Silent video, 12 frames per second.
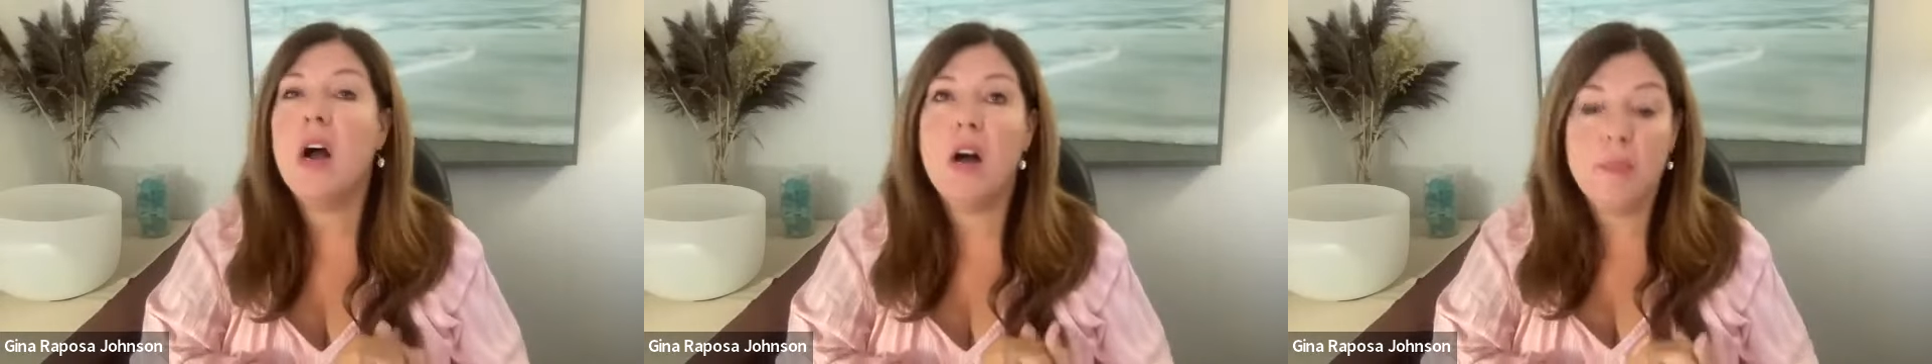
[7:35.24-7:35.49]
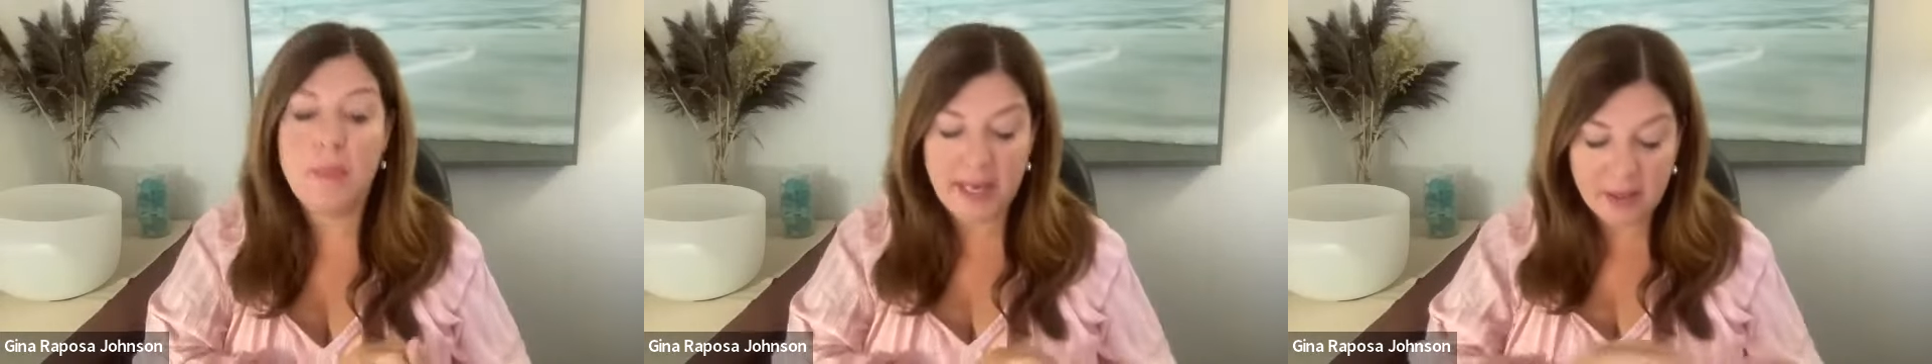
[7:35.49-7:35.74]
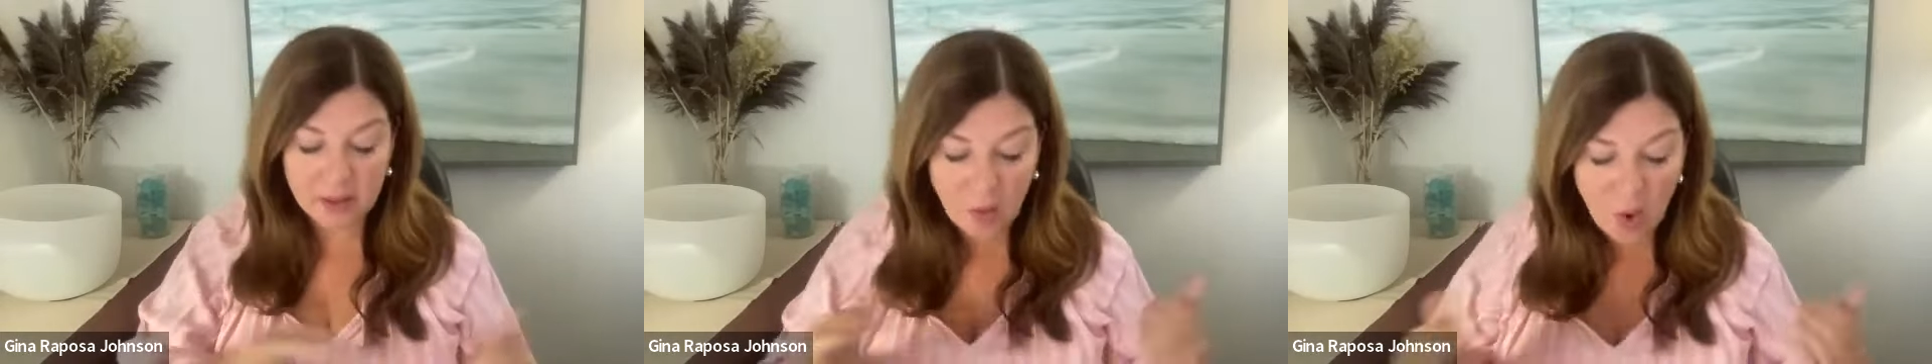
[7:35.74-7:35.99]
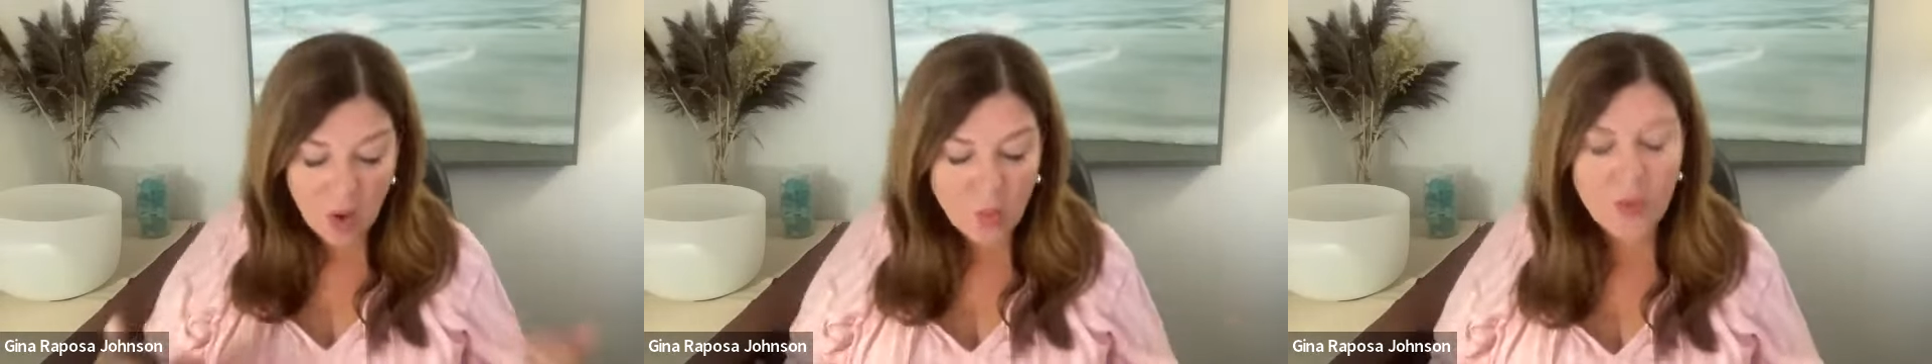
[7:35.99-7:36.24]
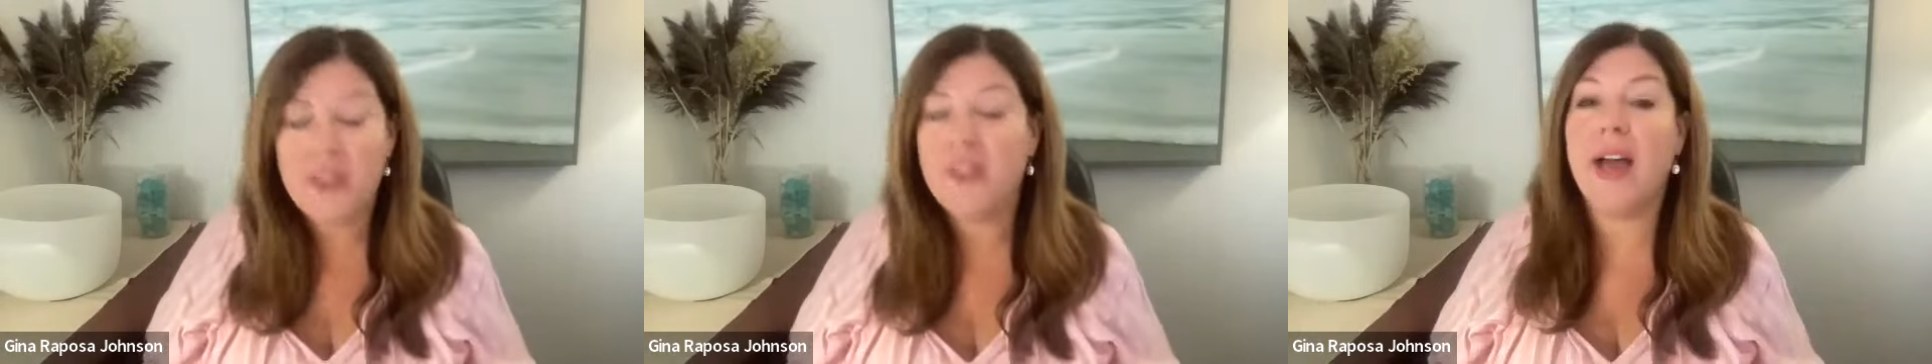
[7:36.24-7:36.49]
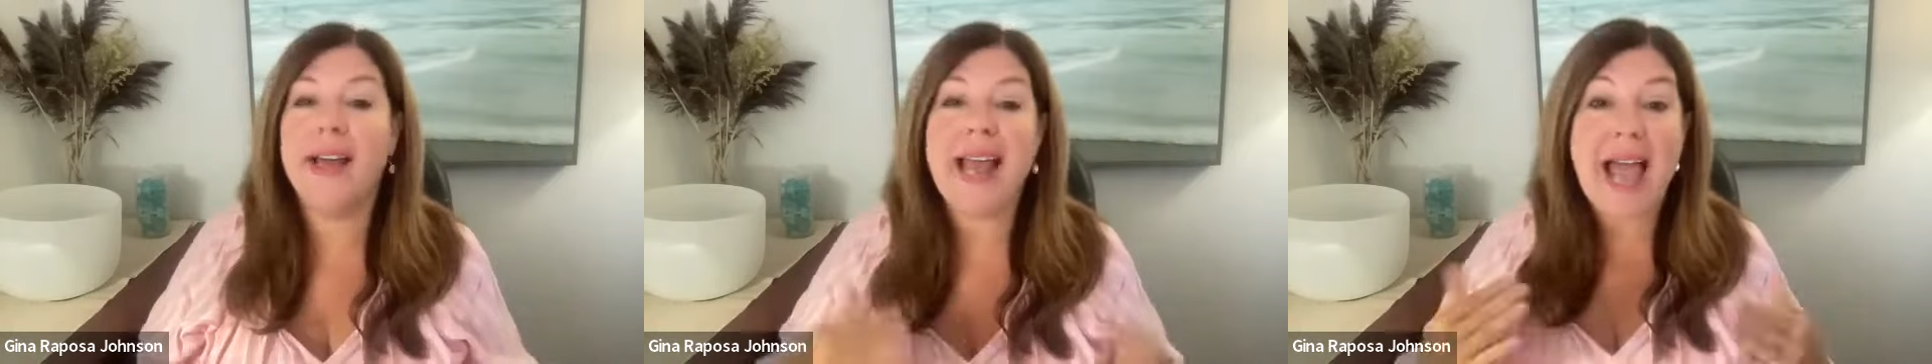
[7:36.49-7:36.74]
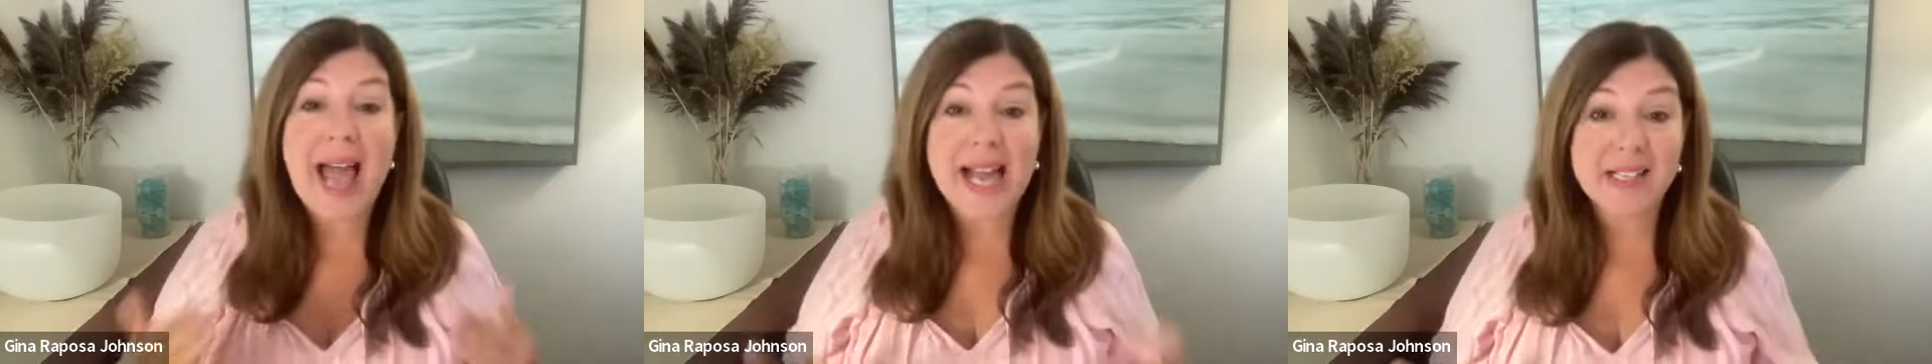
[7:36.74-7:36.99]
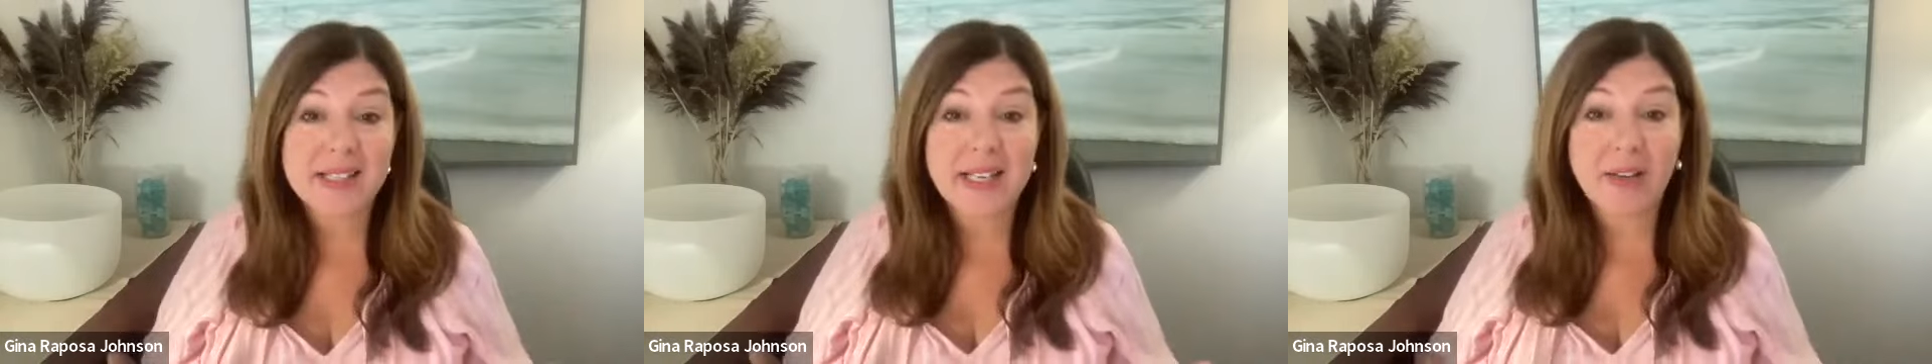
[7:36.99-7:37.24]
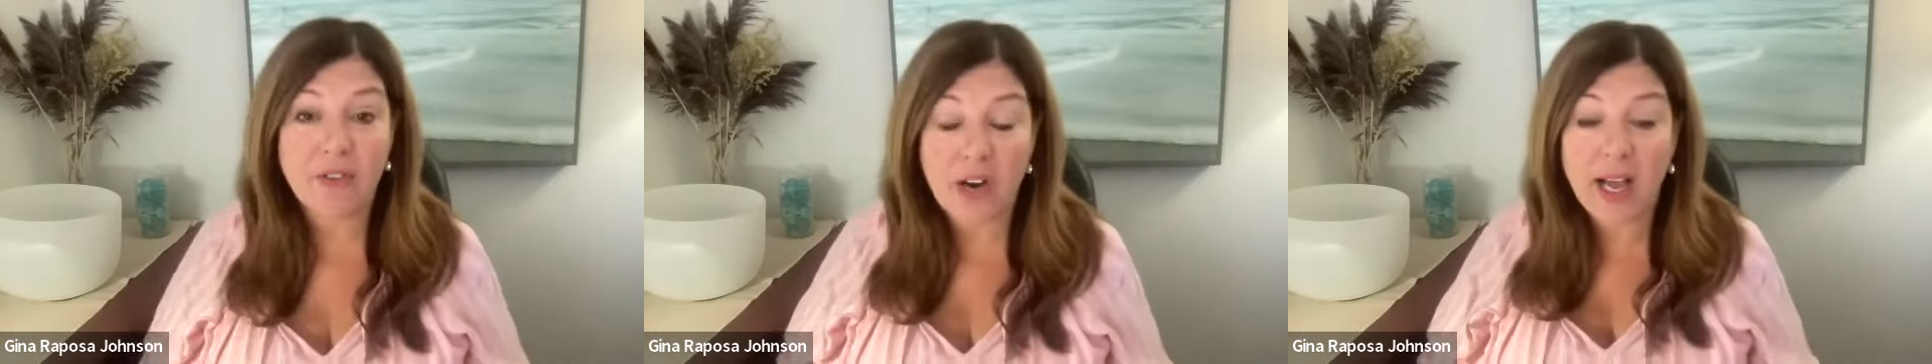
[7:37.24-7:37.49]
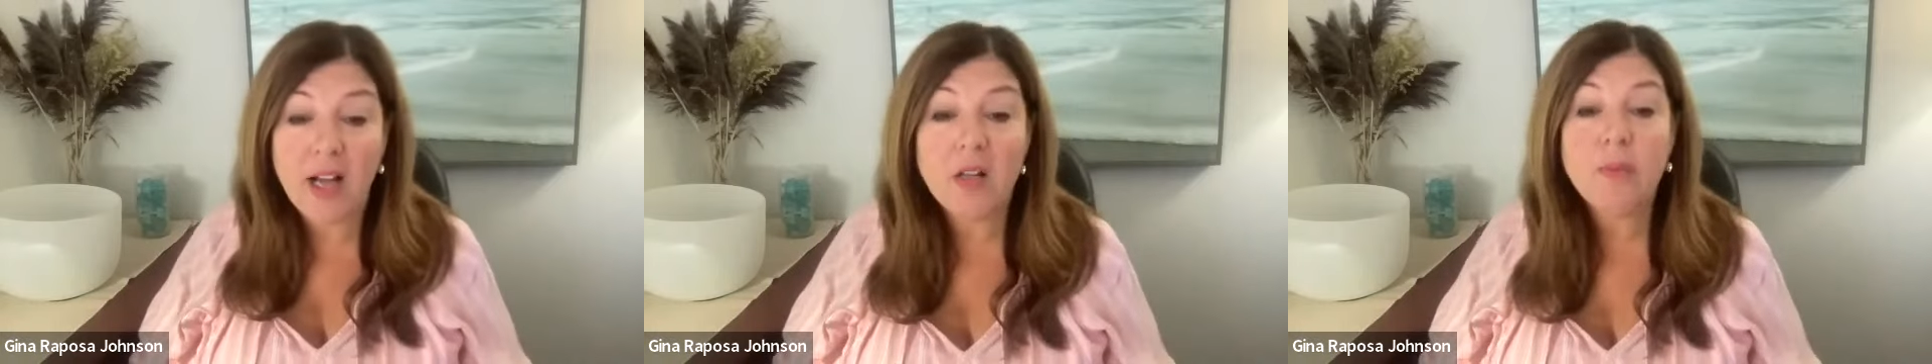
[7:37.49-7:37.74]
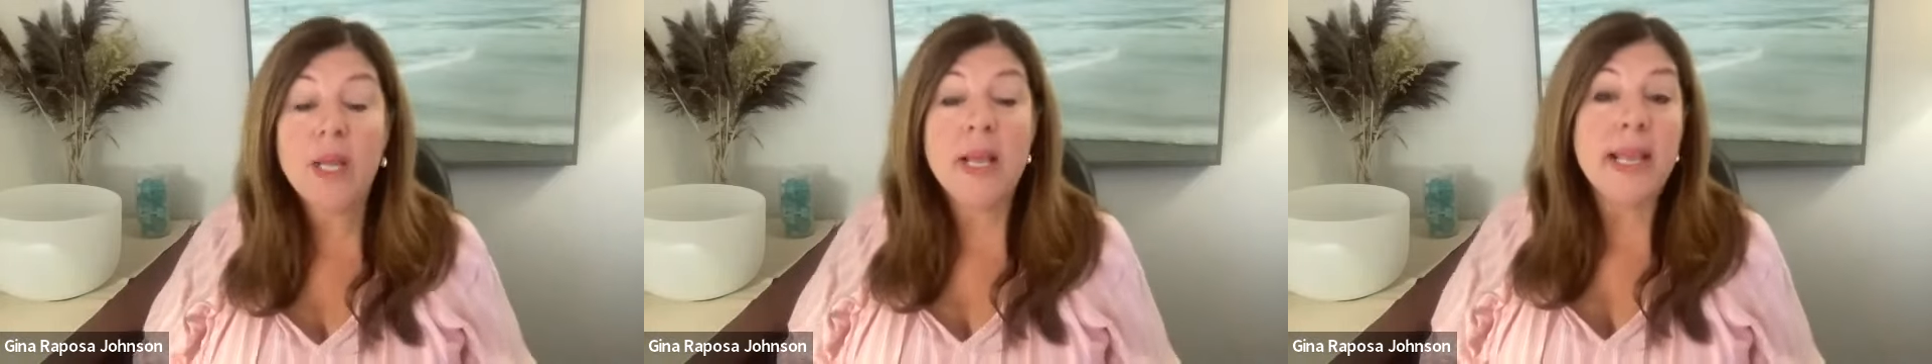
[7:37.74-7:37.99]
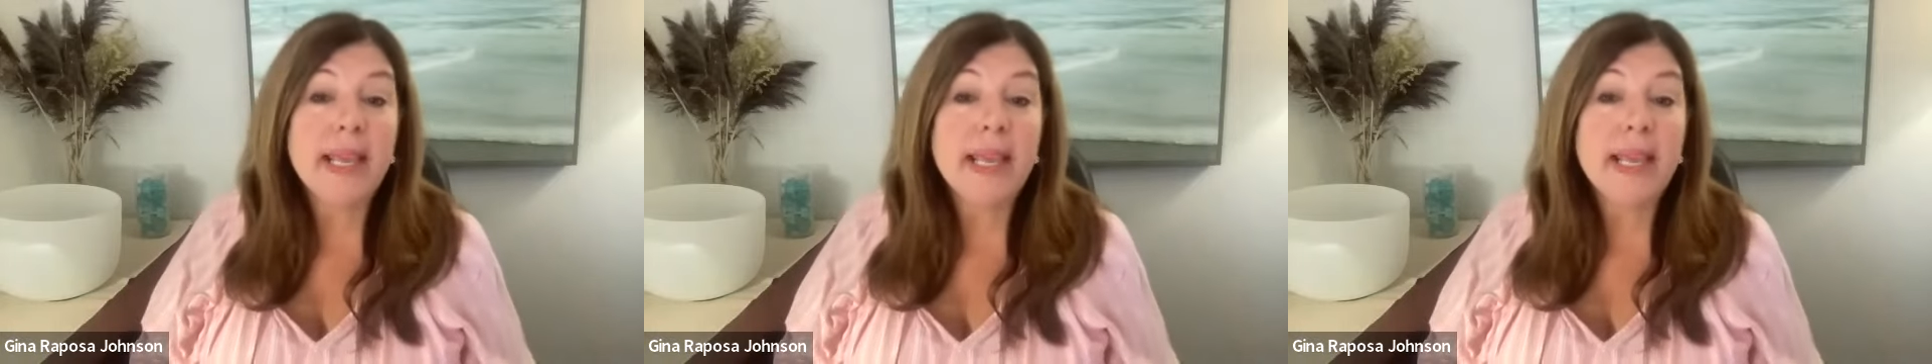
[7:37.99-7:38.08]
And along with that, asking for help,